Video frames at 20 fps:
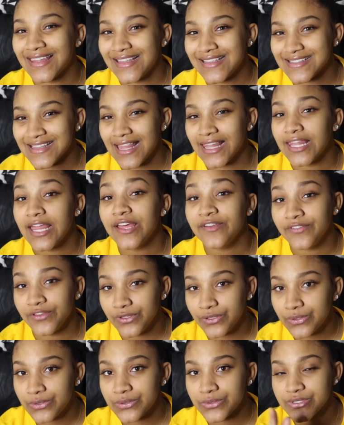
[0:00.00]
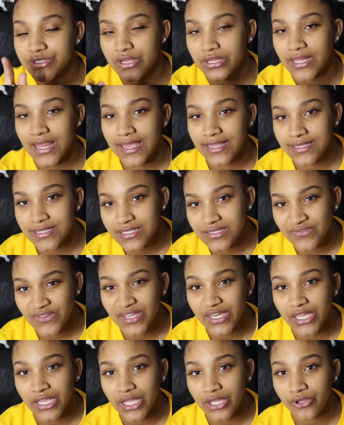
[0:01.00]
cause I love you. So like this
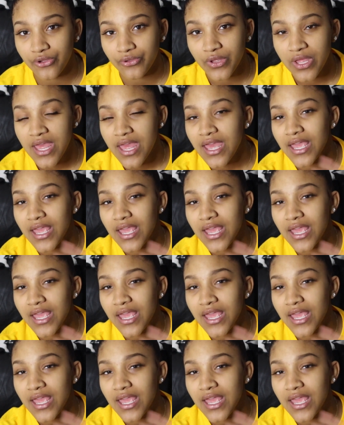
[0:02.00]
video.